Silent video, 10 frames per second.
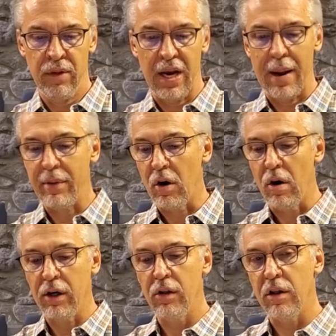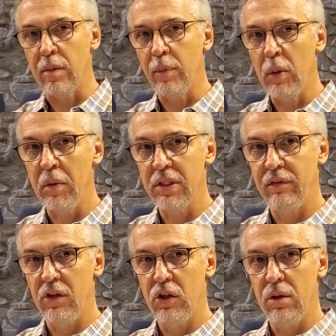And I'm going to argue that the purpose
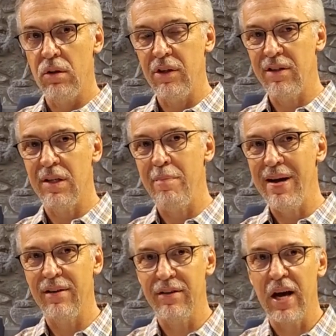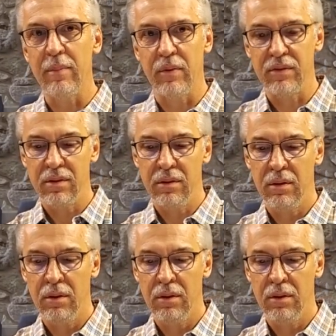of the church is to make disciples.